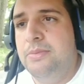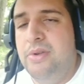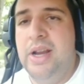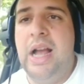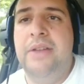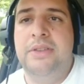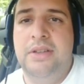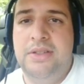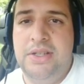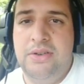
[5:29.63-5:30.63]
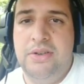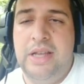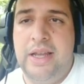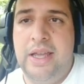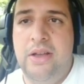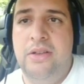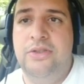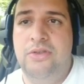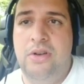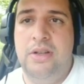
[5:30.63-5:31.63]
bring out the Sister Attack
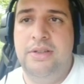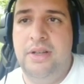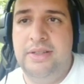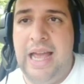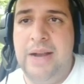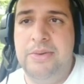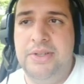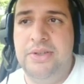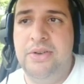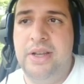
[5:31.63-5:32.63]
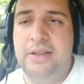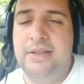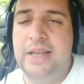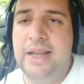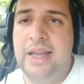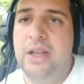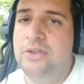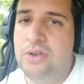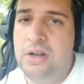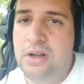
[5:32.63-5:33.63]
Kale, draw, attack with Sister Attack
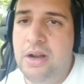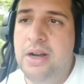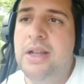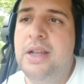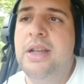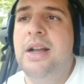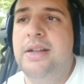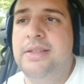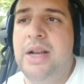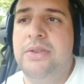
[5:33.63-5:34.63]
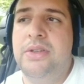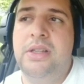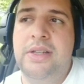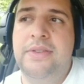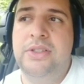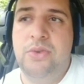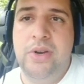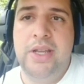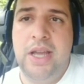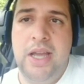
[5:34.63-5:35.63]
Kale, draw a card, attack with Caulifla,
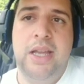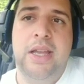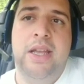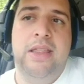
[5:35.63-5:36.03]
20k.